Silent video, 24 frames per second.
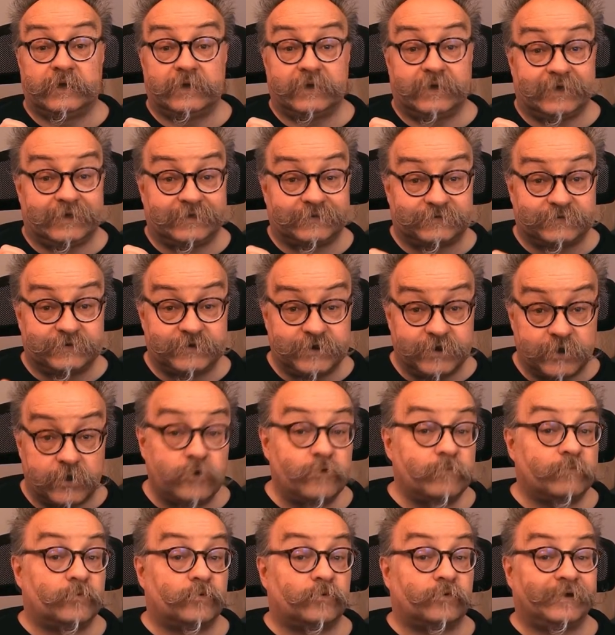is no
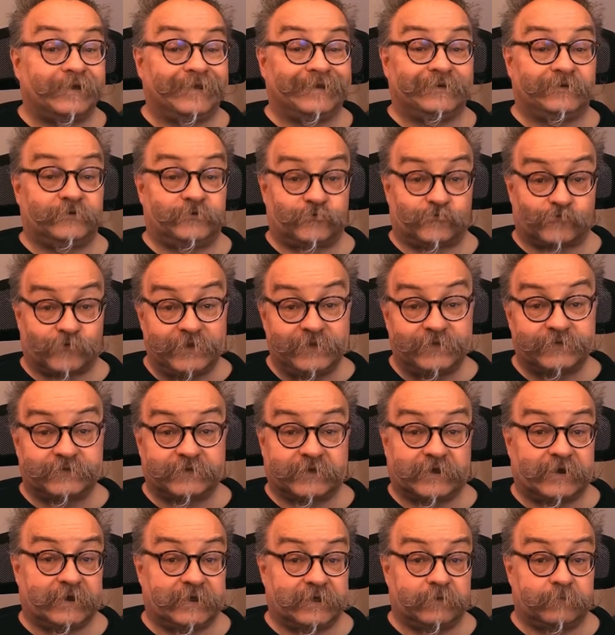more
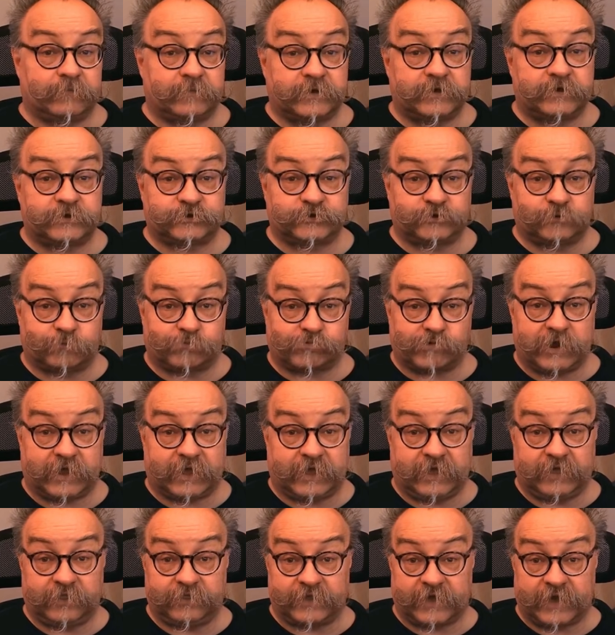intrinsically immersion
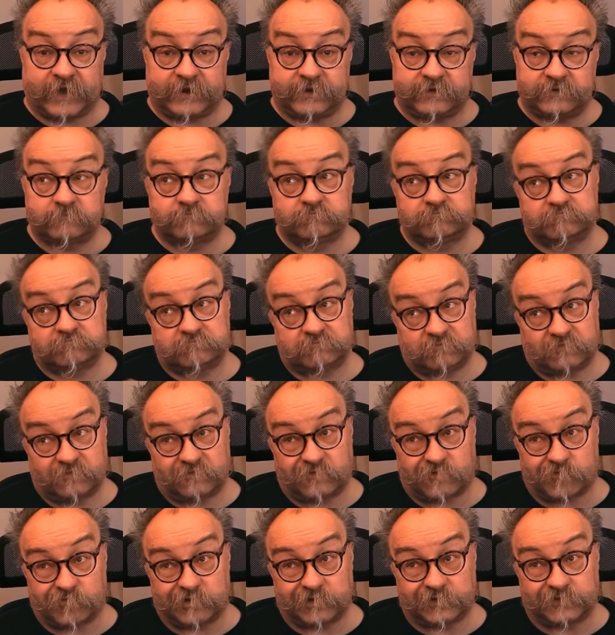breaking than,
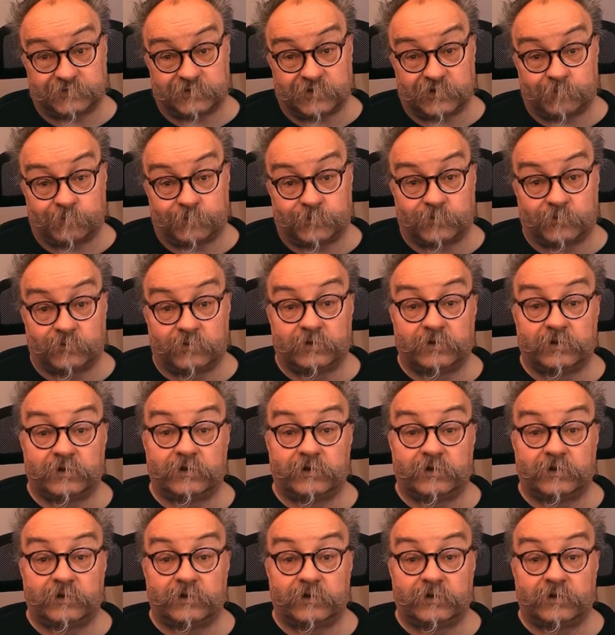for example,